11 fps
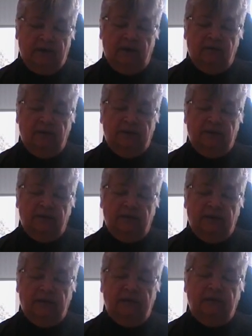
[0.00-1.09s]
of government they're
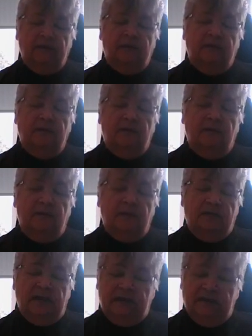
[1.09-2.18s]
in. They